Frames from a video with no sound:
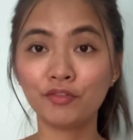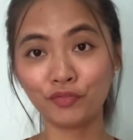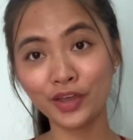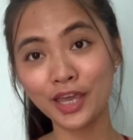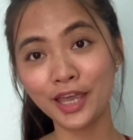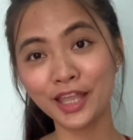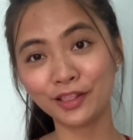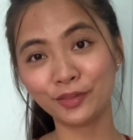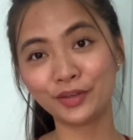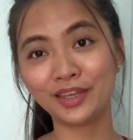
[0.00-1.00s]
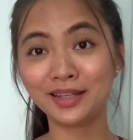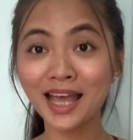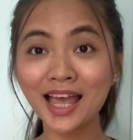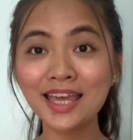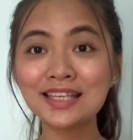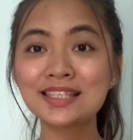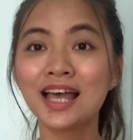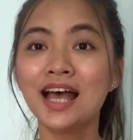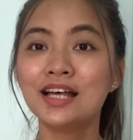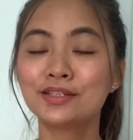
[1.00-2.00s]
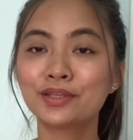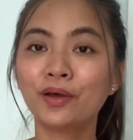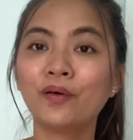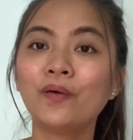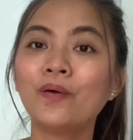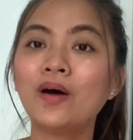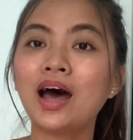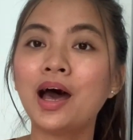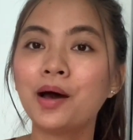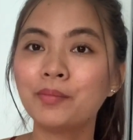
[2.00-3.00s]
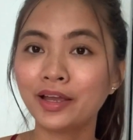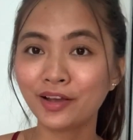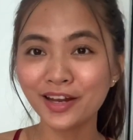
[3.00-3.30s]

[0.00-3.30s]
fit, looking nice. So I got